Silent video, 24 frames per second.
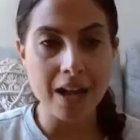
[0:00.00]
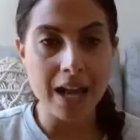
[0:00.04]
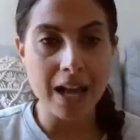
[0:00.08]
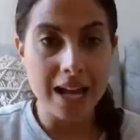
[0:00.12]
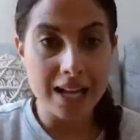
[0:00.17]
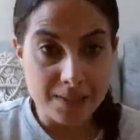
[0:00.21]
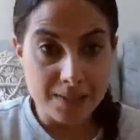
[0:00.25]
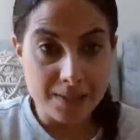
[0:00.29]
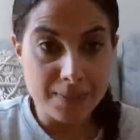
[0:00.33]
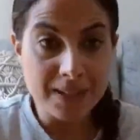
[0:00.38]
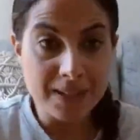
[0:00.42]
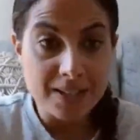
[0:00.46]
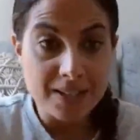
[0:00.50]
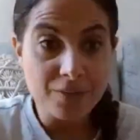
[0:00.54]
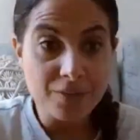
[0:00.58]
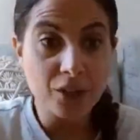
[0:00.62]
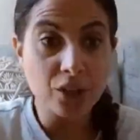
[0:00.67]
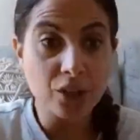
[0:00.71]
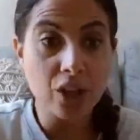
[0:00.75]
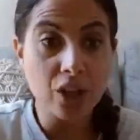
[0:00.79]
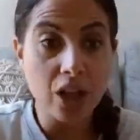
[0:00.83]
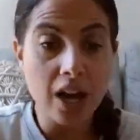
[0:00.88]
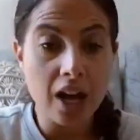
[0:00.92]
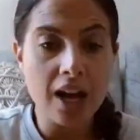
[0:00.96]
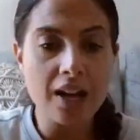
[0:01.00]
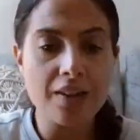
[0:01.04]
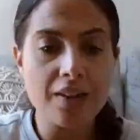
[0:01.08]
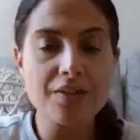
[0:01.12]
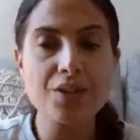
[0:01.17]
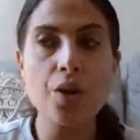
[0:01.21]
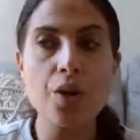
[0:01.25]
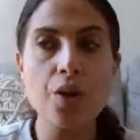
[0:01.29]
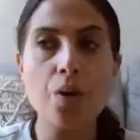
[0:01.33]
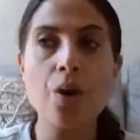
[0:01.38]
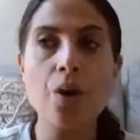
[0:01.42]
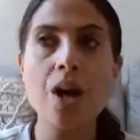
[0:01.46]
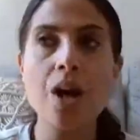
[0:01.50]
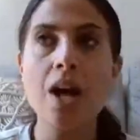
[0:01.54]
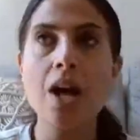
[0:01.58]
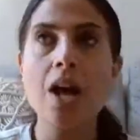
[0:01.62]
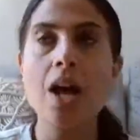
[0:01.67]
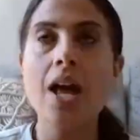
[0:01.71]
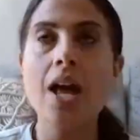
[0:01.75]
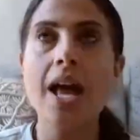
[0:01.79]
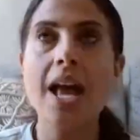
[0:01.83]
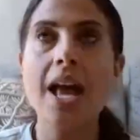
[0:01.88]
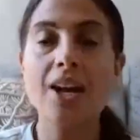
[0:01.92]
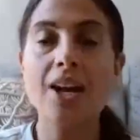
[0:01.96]
aspects of our lives. So
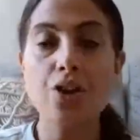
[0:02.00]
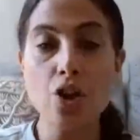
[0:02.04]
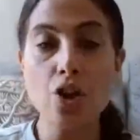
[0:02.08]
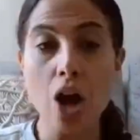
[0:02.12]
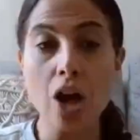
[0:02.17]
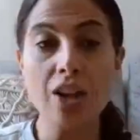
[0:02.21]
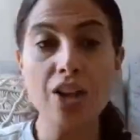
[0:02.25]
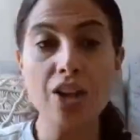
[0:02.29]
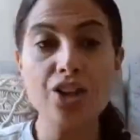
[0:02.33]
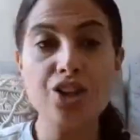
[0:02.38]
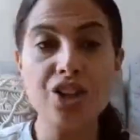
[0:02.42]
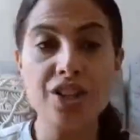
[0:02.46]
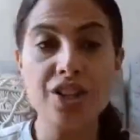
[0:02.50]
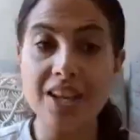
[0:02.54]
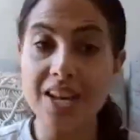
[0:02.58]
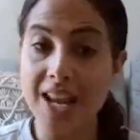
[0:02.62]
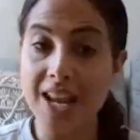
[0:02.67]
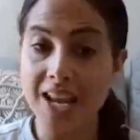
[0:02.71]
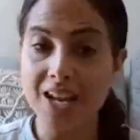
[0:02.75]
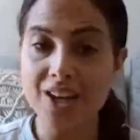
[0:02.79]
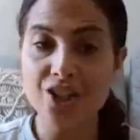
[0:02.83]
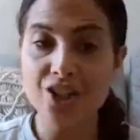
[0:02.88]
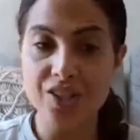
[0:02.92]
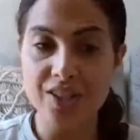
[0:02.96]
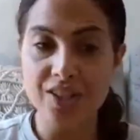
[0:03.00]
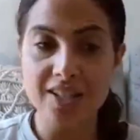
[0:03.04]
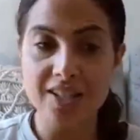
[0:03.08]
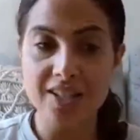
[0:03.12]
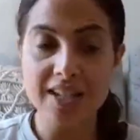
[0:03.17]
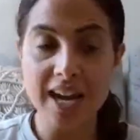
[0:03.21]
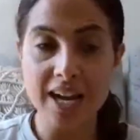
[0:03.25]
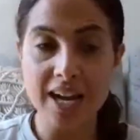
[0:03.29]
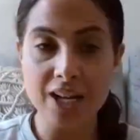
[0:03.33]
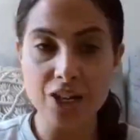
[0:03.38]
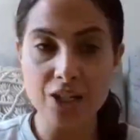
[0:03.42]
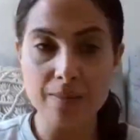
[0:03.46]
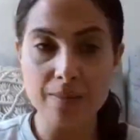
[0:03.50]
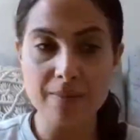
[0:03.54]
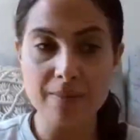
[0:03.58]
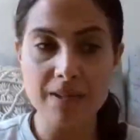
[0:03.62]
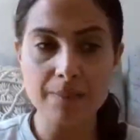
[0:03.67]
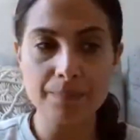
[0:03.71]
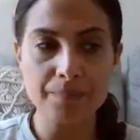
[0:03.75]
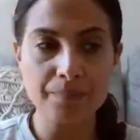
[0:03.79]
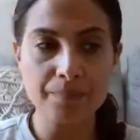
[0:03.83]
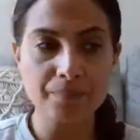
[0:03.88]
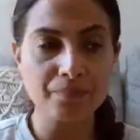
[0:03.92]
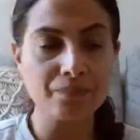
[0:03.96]
acknowledging that anxious
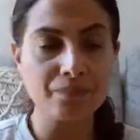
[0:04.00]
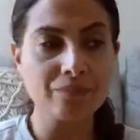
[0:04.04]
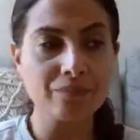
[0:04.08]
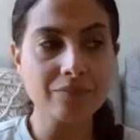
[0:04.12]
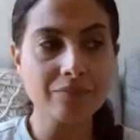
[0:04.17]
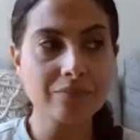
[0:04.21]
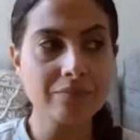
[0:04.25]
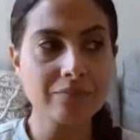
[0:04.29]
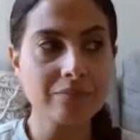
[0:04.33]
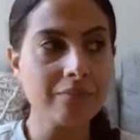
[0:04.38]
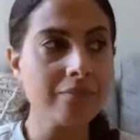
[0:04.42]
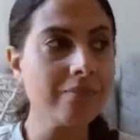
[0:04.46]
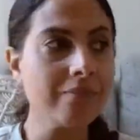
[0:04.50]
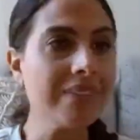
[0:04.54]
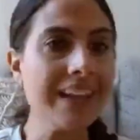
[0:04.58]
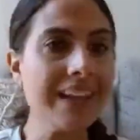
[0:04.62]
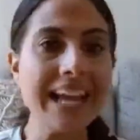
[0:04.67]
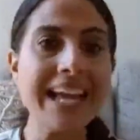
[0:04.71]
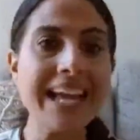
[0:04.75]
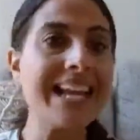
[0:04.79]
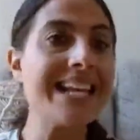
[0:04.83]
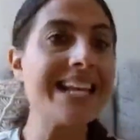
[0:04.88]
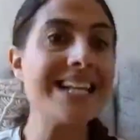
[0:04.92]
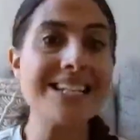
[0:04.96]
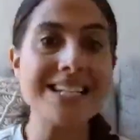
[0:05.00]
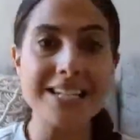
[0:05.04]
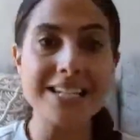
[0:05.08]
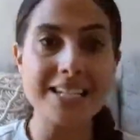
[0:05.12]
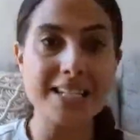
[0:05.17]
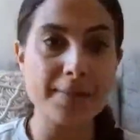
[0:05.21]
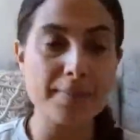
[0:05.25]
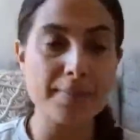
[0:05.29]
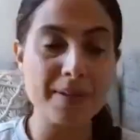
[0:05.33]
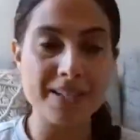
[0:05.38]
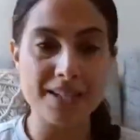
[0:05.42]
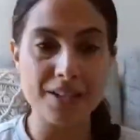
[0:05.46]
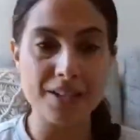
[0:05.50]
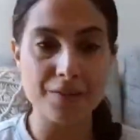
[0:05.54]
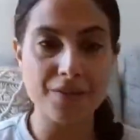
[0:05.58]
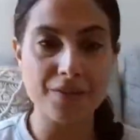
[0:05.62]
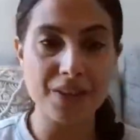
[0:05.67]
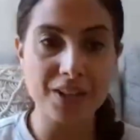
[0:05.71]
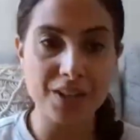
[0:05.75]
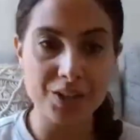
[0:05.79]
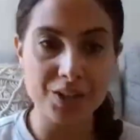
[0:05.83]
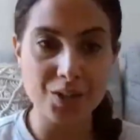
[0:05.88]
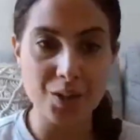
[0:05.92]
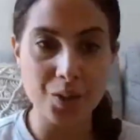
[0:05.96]
attachment isn't
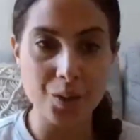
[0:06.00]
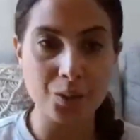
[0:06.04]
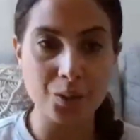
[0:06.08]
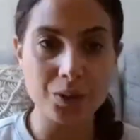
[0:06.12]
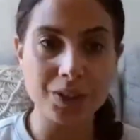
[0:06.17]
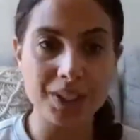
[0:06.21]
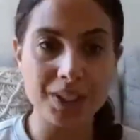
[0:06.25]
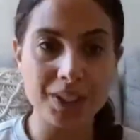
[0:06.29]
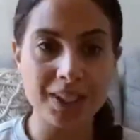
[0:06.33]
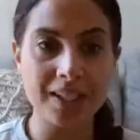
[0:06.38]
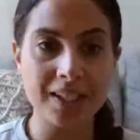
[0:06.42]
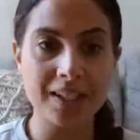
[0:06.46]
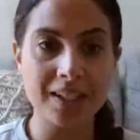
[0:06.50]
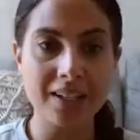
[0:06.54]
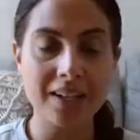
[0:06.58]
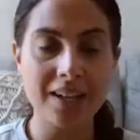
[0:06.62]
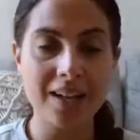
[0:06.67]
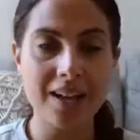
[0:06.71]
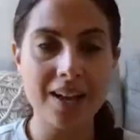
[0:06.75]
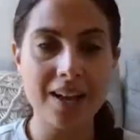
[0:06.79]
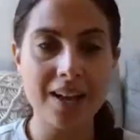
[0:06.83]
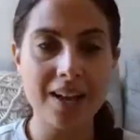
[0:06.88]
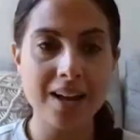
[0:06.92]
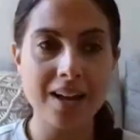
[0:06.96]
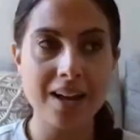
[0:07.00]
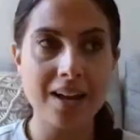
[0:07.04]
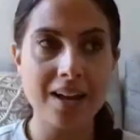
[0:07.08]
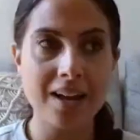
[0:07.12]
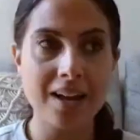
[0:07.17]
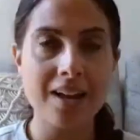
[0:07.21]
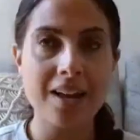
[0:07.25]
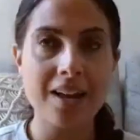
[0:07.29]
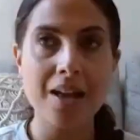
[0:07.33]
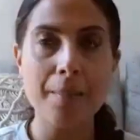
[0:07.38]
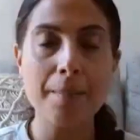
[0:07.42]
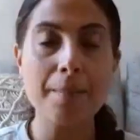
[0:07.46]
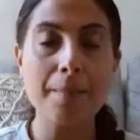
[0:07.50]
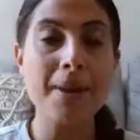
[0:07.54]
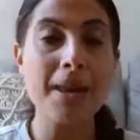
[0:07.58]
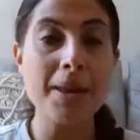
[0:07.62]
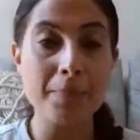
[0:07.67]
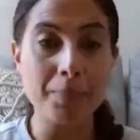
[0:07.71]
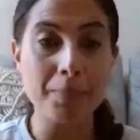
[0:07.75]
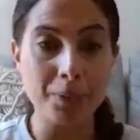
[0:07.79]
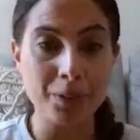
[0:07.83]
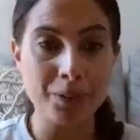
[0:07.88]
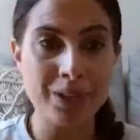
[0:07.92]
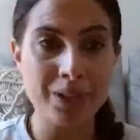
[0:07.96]
specific to only
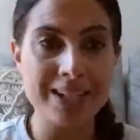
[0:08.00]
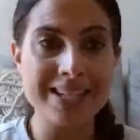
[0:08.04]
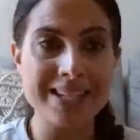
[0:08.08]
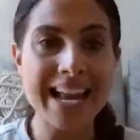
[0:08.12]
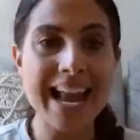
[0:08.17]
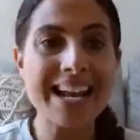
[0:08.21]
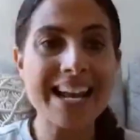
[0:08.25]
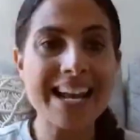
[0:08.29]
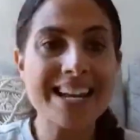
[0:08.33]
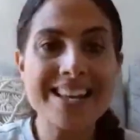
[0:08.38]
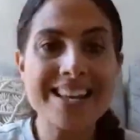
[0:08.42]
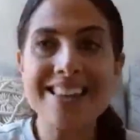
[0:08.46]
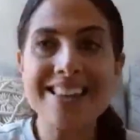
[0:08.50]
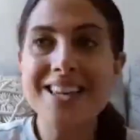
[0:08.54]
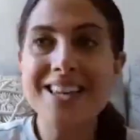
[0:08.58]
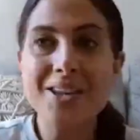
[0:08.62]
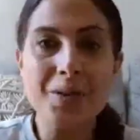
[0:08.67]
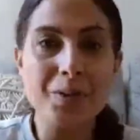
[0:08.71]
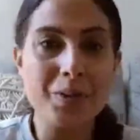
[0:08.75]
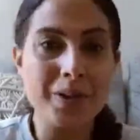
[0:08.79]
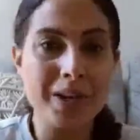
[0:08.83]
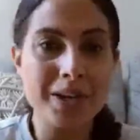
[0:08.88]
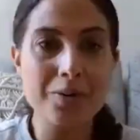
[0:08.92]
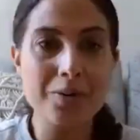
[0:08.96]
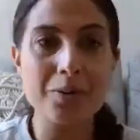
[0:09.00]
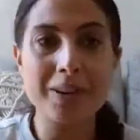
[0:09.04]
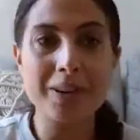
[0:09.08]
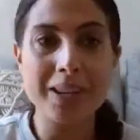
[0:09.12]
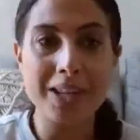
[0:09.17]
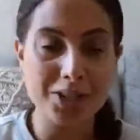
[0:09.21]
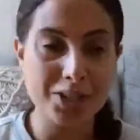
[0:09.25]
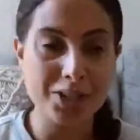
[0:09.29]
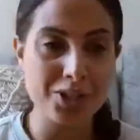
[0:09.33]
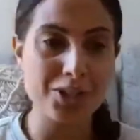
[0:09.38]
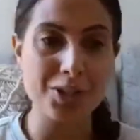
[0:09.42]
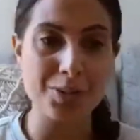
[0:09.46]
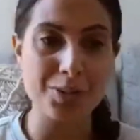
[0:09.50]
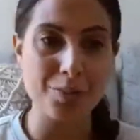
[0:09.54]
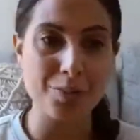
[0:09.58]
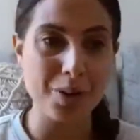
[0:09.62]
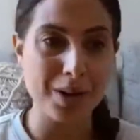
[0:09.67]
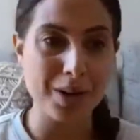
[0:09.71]
people. It's anything you're in relationship